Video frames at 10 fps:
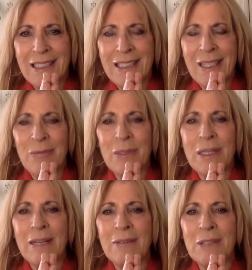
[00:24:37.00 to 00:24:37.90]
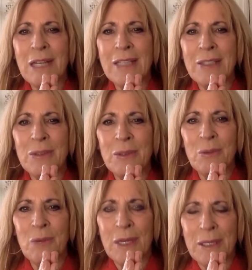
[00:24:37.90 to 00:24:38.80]
And whatever I do to
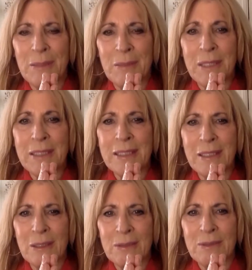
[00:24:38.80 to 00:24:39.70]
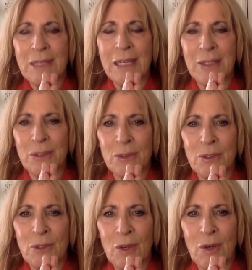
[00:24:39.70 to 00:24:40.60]
one, myself, I do to
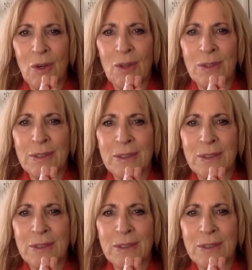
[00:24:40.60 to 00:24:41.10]
all.